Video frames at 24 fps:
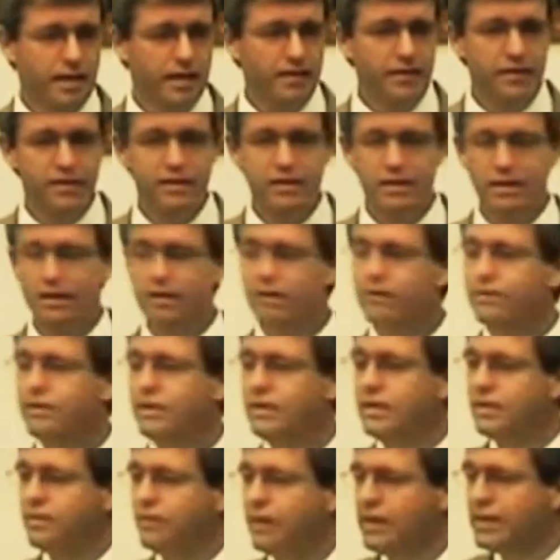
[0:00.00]
And that the
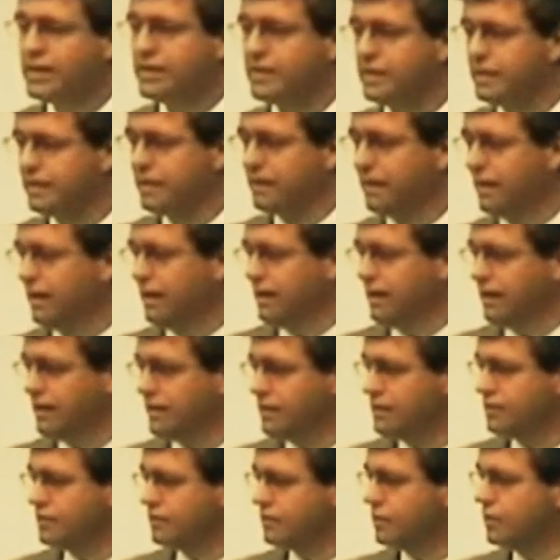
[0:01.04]
only way to God
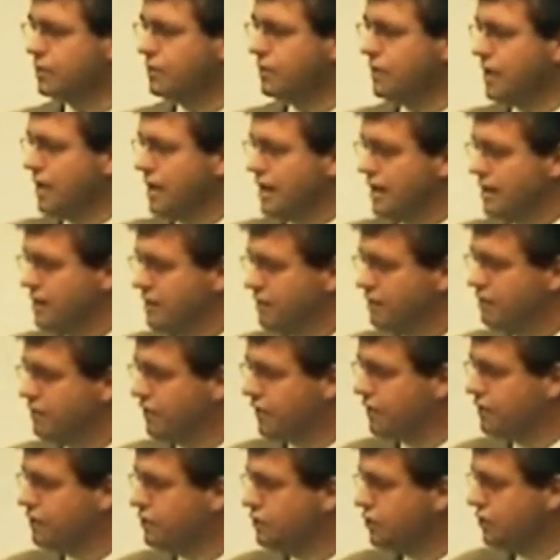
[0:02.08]
is through the
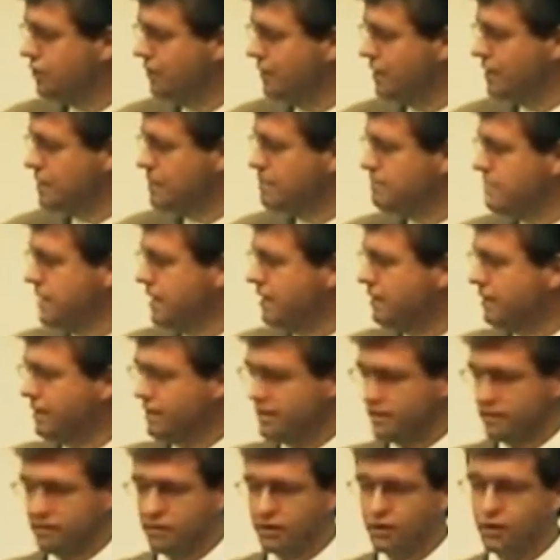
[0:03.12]
virtue and the
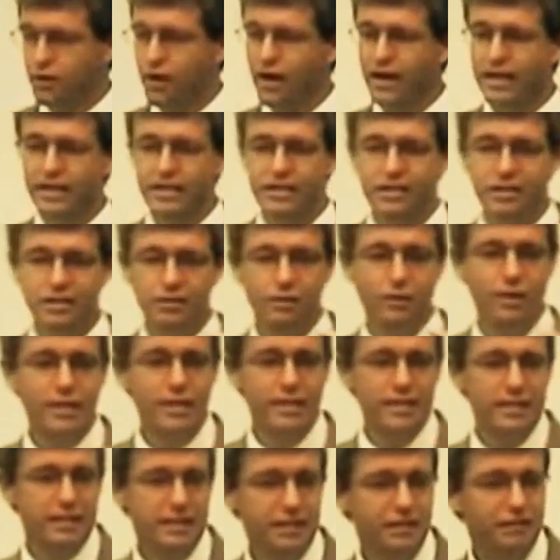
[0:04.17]
merit of Christ and what
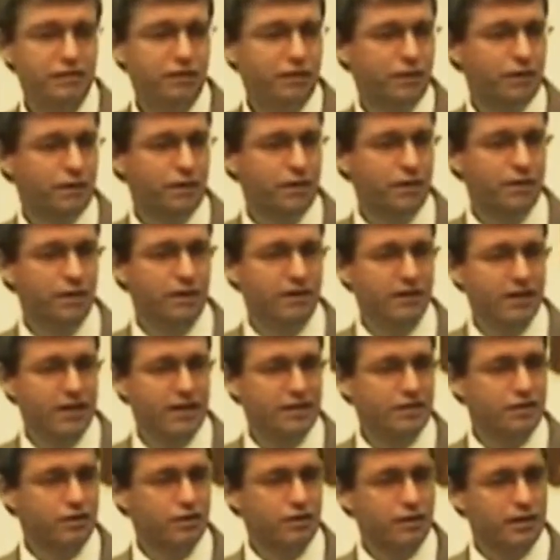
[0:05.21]
he did for you on
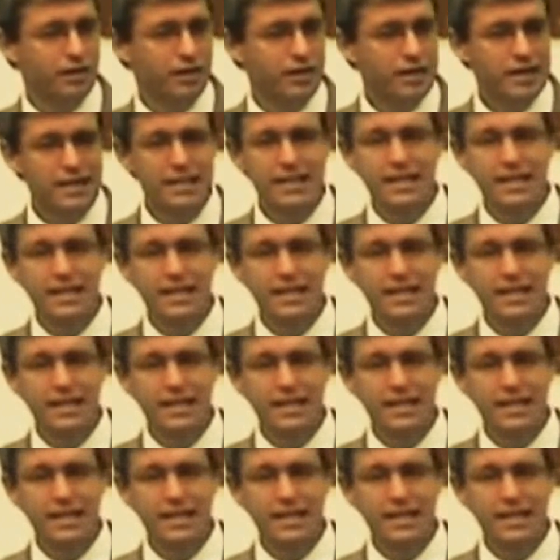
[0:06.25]
that tree.